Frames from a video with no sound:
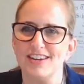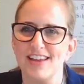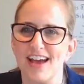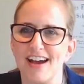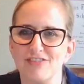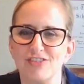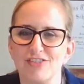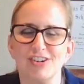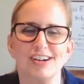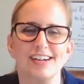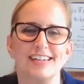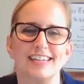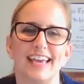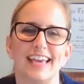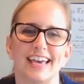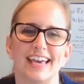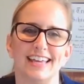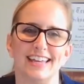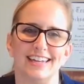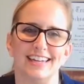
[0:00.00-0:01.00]
Never
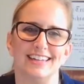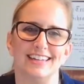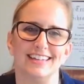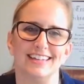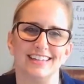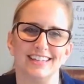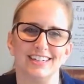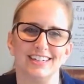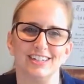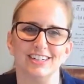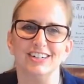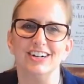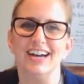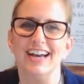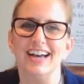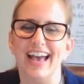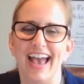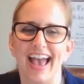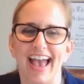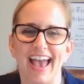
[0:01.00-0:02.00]
again, Yeah.